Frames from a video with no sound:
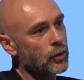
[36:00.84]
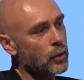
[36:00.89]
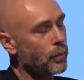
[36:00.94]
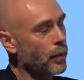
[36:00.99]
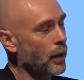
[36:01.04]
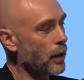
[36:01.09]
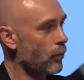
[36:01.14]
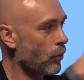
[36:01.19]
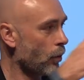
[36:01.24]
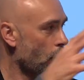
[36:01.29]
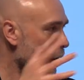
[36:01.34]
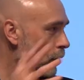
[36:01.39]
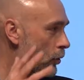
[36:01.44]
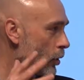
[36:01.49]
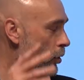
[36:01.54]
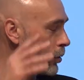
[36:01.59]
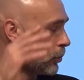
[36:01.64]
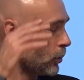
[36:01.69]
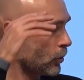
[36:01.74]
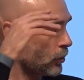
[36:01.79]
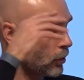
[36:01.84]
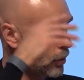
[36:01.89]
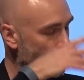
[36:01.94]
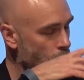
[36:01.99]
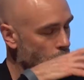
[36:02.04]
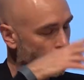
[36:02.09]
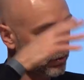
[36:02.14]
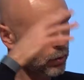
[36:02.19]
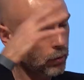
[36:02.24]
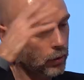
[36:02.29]
spreading right across the world, New
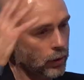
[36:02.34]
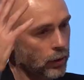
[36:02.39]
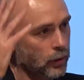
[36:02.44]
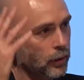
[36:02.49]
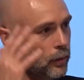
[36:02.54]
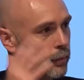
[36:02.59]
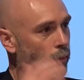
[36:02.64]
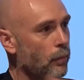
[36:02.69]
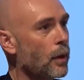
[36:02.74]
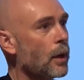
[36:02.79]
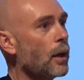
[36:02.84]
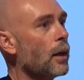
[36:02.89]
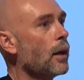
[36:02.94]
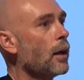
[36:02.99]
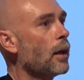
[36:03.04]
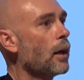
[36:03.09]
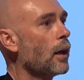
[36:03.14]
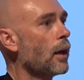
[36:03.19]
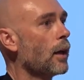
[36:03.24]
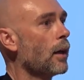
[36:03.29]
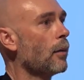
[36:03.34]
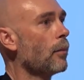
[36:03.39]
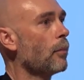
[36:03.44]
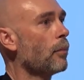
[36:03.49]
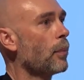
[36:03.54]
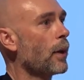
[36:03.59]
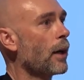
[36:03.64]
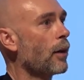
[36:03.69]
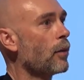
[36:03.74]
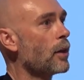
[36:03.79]
York, London,
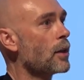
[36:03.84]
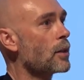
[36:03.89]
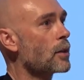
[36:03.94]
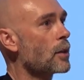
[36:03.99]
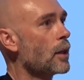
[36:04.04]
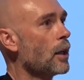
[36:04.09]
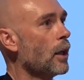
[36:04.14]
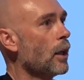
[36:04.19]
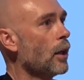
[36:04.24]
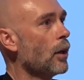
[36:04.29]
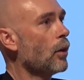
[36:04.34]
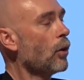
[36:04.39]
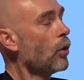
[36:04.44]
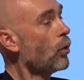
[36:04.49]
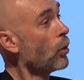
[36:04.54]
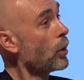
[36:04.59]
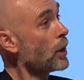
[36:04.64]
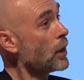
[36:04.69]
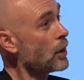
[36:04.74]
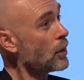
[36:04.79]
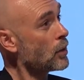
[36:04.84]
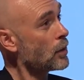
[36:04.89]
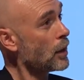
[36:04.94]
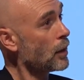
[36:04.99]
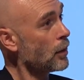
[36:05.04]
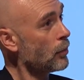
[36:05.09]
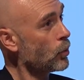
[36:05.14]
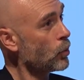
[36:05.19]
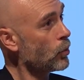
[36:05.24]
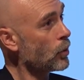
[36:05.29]
Paris. Or you see
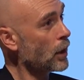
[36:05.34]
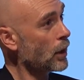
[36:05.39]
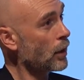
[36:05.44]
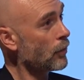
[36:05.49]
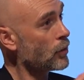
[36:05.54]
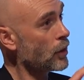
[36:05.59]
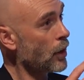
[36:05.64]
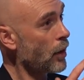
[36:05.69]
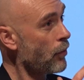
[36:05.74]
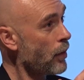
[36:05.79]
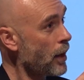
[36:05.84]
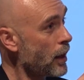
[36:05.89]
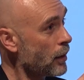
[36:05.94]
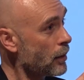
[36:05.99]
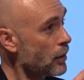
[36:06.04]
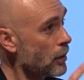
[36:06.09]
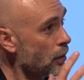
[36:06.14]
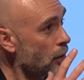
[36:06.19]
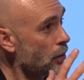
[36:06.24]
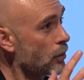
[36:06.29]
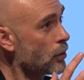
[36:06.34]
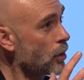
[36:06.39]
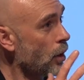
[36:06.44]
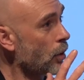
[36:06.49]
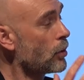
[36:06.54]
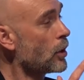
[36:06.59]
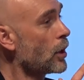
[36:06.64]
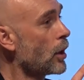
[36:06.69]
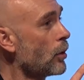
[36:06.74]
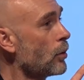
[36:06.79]
the more kind of direct,
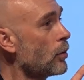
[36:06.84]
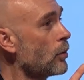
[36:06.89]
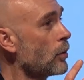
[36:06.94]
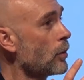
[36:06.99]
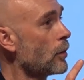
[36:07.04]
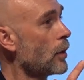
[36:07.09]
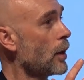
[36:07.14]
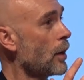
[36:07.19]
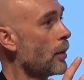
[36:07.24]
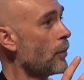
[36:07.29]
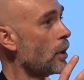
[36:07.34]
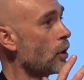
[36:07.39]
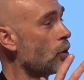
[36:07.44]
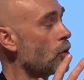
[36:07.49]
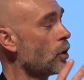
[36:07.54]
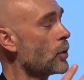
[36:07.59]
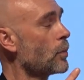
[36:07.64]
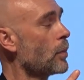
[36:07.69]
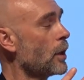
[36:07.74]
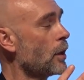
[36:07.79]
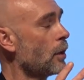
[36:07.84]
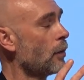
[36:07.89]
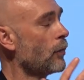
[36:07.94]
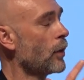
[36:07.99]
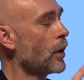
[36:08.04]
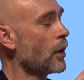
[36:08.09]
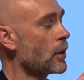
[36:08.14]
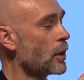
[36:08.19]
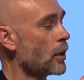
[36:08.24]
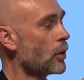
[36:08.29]
Tokyo has just been
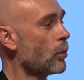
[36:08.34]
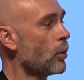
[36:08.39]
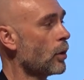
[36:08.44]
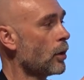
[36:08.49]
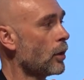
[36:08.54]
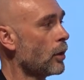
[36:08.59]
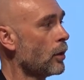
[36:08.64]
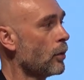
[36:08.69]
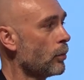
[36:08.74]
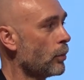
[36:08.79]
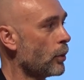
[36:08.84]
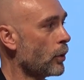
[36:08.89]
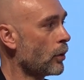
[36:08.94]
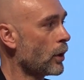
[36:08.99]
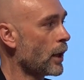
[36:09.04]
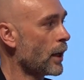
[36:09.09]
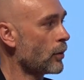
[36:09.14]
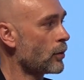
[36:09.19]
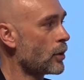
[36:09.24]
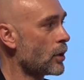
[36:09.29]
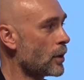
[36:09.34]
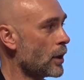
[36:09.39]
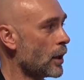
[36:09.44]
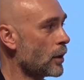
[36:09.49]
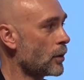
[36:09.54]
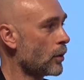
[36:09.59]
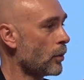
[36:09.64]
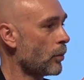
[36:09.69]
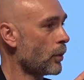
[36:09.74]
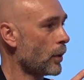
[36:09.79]
advising Kuala Lumpur on how to
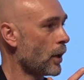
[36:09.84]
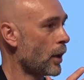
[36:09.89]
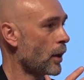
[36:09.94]
set up